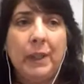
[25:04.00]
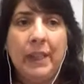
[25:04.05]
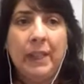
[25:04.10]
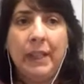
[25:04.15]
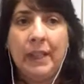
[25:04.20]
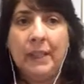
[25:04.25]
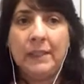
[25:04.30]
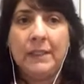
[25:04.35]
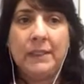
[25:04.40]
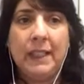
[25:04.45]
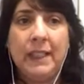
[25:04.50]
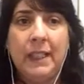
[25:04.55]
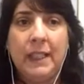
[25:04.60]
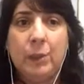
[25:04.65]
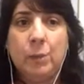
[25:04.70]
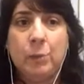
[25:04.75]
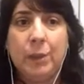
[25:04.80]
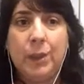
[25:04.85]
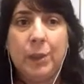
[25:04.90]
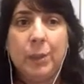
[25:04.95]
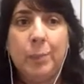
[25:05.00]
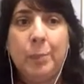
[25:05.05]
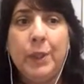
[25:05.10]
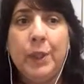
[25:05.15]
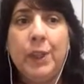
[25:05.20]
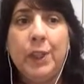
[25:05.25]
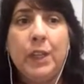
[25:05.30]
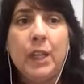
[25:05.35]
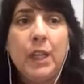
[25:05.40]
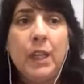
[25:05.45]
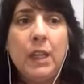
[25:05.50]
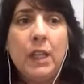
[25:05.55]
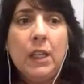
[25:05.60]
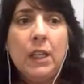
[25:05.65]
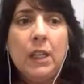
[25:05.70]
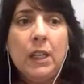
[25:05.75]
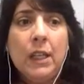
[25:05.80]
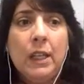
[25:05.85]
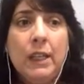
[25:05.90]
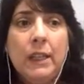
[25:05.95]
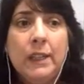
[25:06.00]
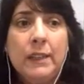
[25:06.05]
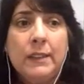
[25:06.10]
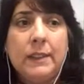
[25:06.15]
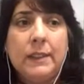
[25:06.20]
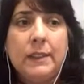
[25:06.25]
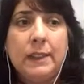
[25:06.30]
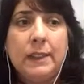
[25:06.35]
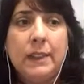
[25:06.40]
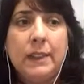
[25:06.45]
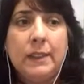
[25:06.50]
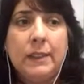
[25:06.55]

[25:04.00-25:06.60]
hand in hand with the book, it's